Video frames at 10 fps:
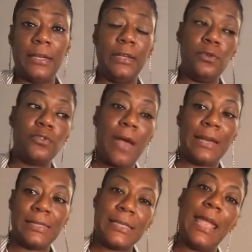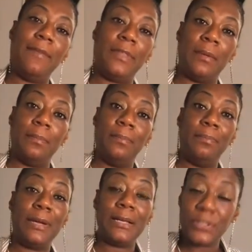and you try to save them,
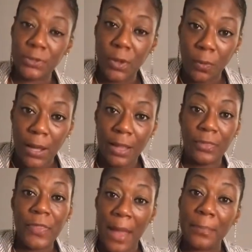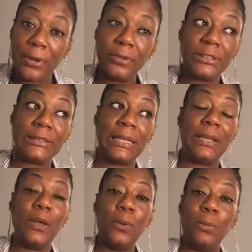because you know what? That person
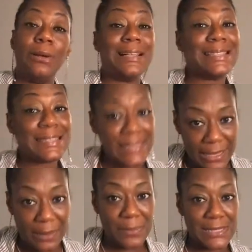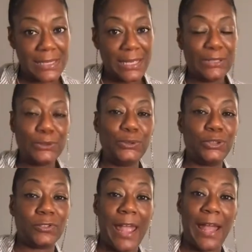will attempt to
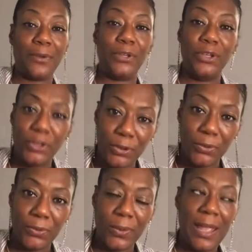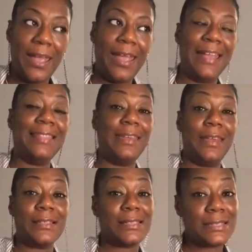drown you in the
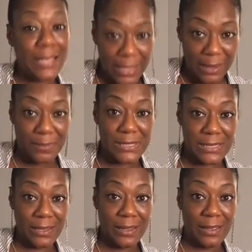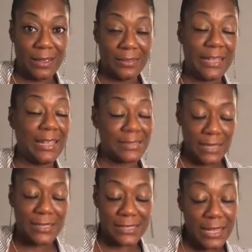attempt
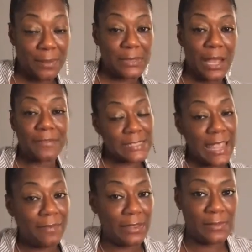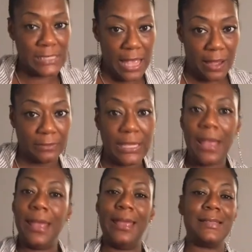of saving themselves.
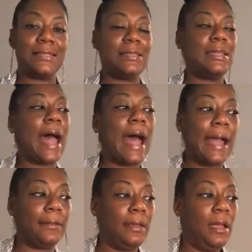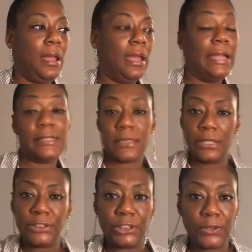It's not
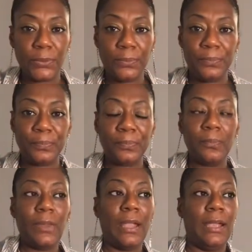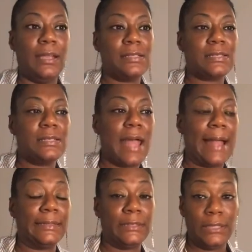intentional. It's
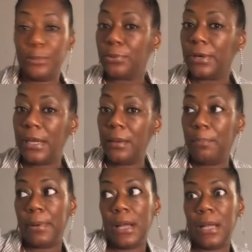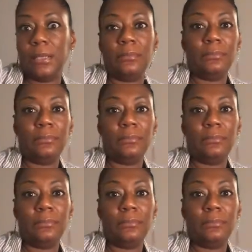not deliberate, but